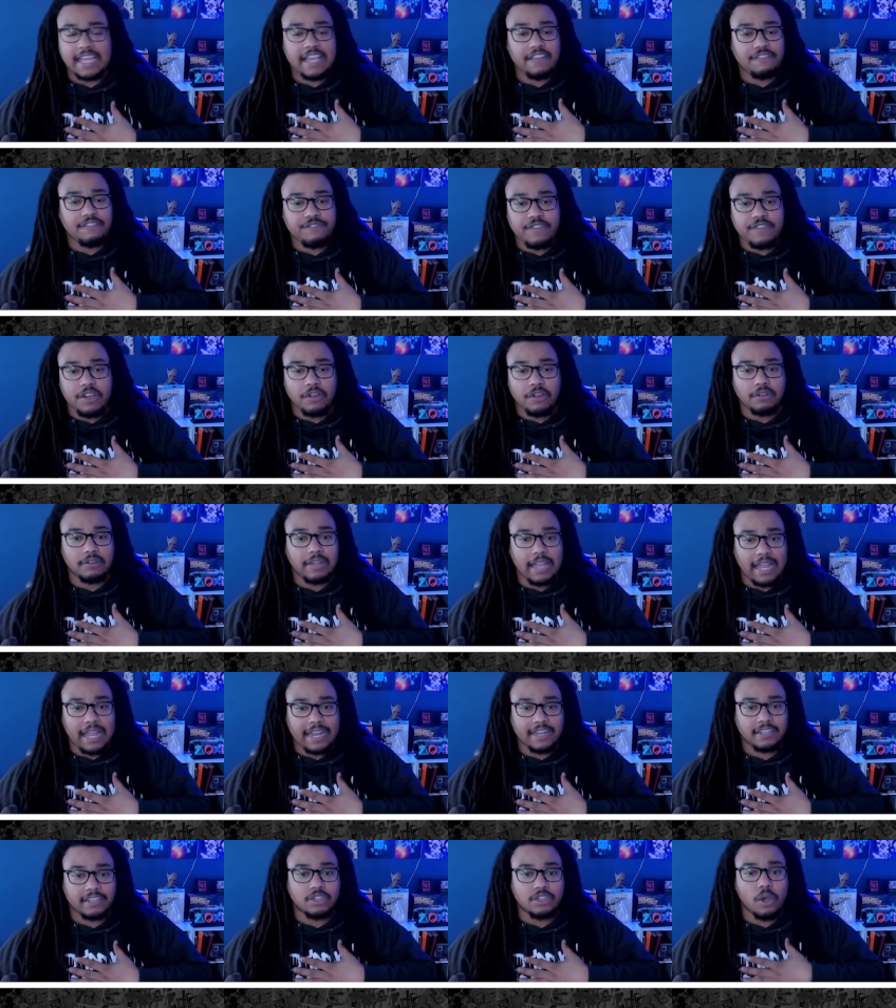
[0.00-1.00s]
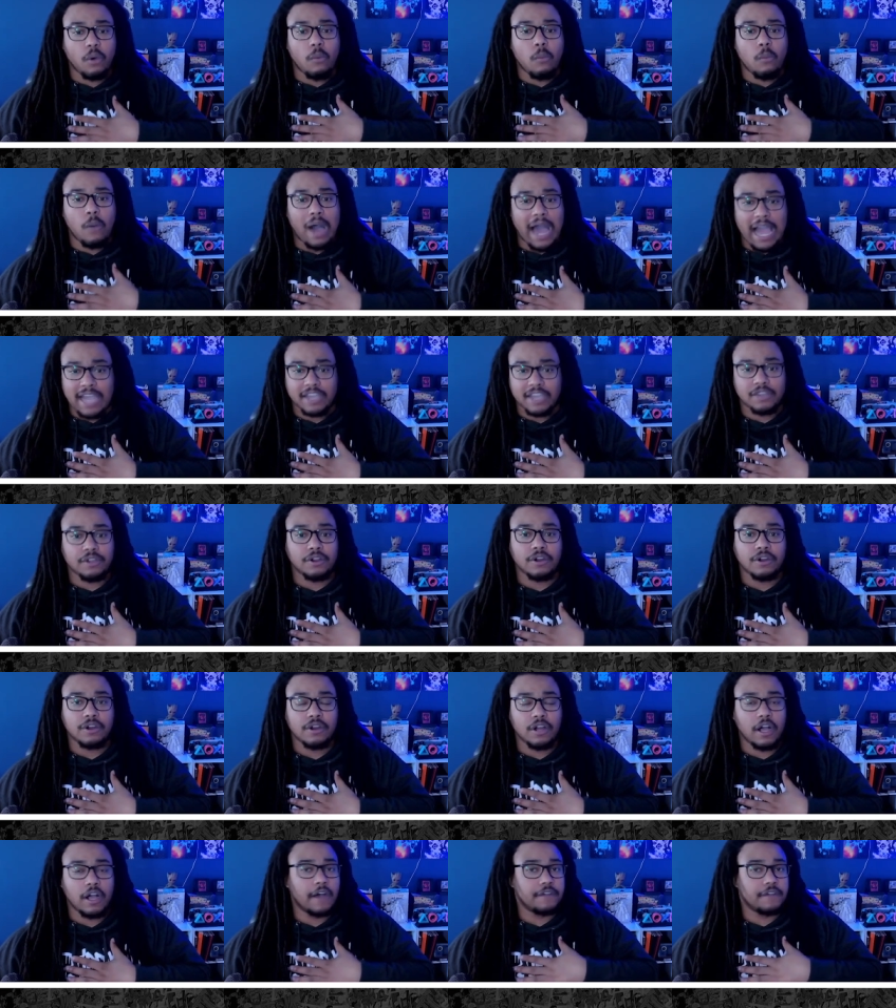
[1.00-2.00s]
It felt like The
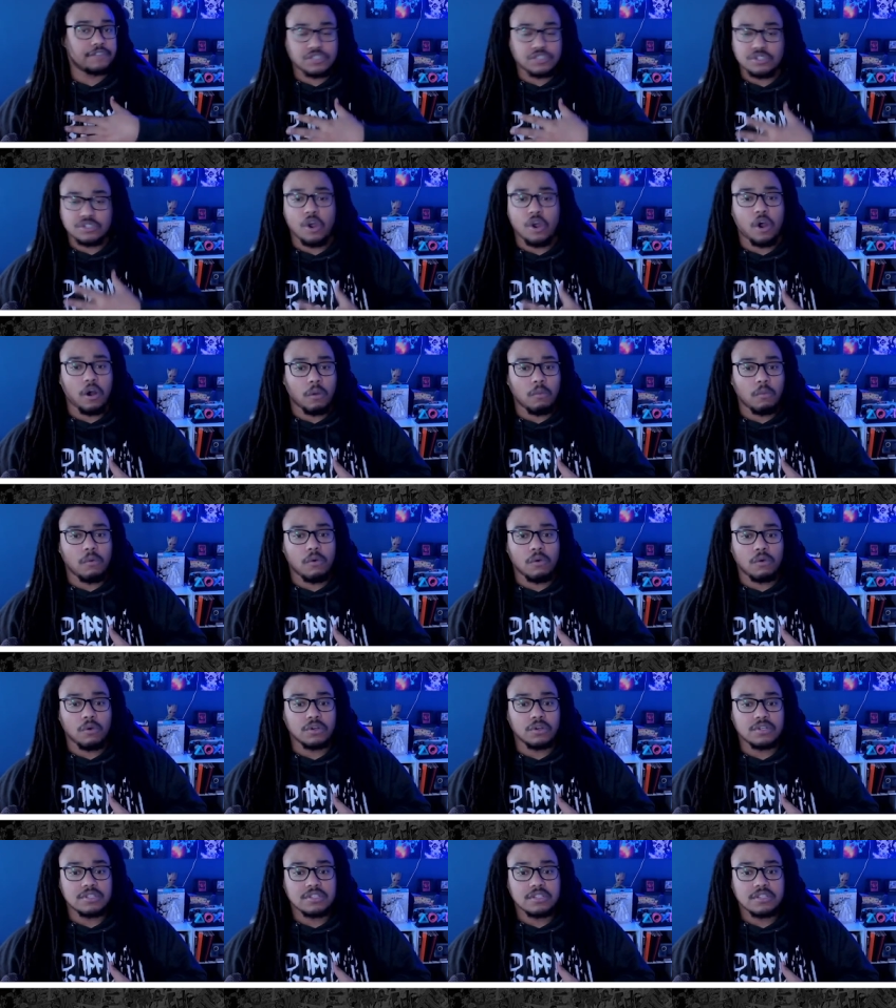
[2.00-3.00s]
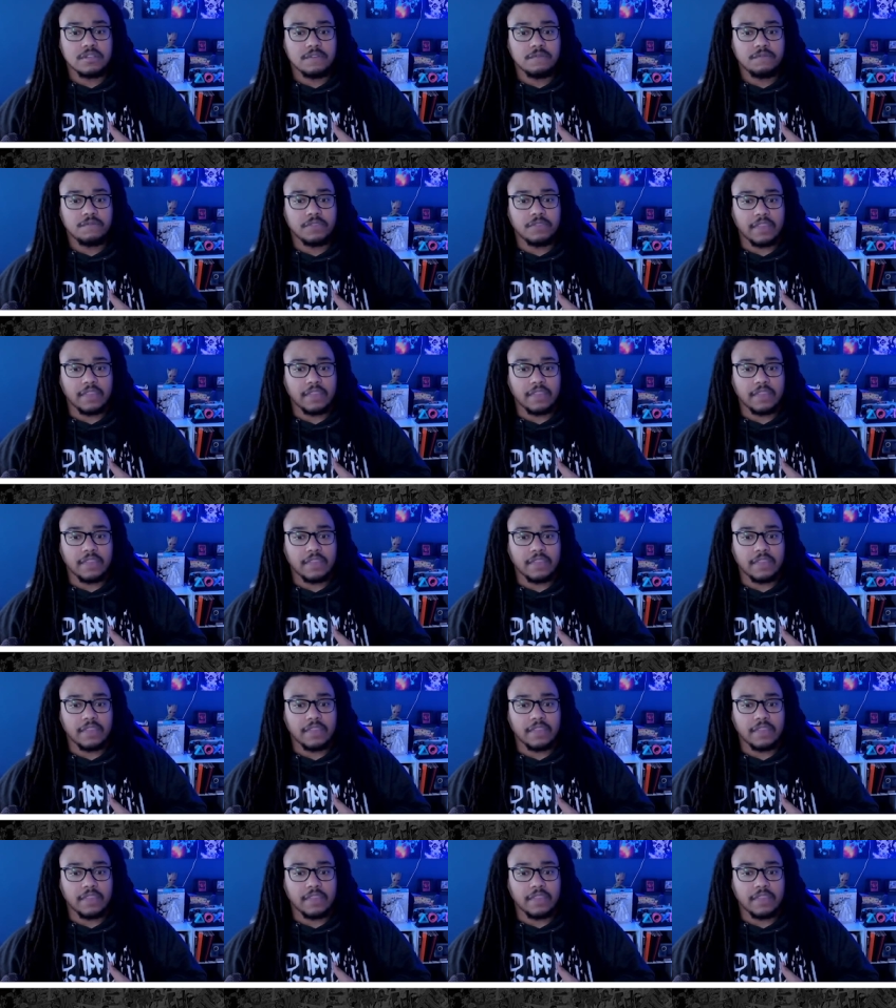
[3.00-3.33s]
Wire of Star Wars,